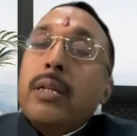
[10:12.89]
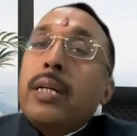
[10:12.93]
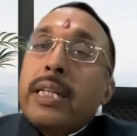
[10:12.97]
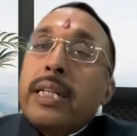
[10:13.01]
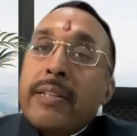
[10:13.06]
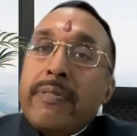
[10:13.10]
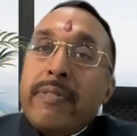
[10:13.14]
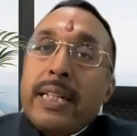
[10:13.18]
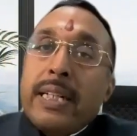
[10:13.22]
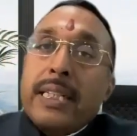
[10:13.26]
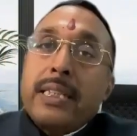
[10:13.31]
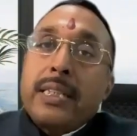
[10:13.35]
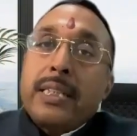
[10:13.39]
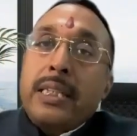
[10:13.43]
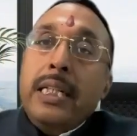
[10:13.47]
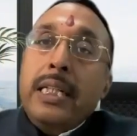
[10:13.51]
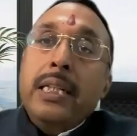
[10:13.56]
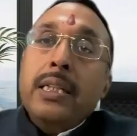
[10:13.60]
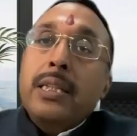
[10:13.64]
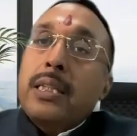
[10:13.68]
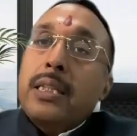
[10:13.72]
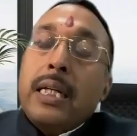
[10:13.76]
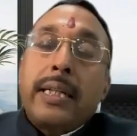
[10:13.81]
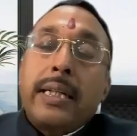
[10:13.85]
reversed
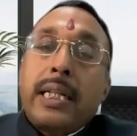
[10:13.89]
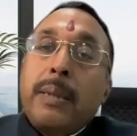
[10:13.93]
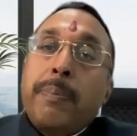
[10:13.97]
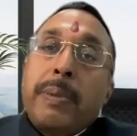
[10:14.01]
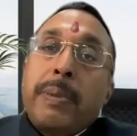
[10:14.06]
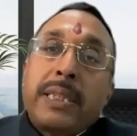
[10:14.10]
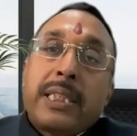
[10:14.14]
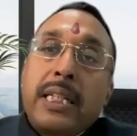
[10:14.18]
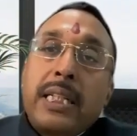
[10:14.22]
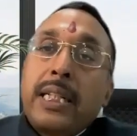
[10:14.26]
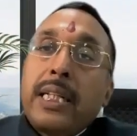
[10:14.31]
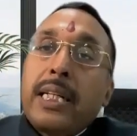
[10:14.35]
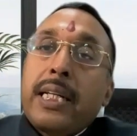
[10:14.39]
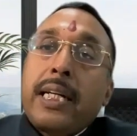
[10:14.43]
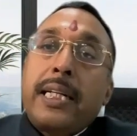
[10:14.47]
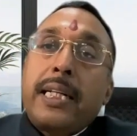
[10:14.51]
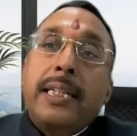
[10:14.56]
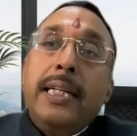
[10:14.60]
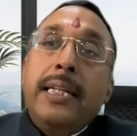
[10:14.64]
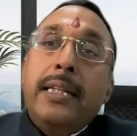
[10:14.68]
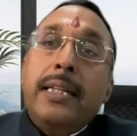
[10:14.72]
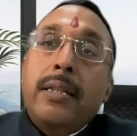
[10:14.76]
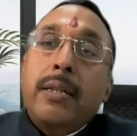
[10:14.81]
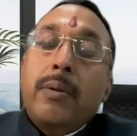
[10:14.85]
the 30%
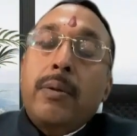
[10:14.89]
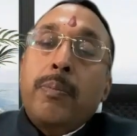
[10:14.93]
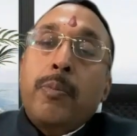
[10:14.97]
credit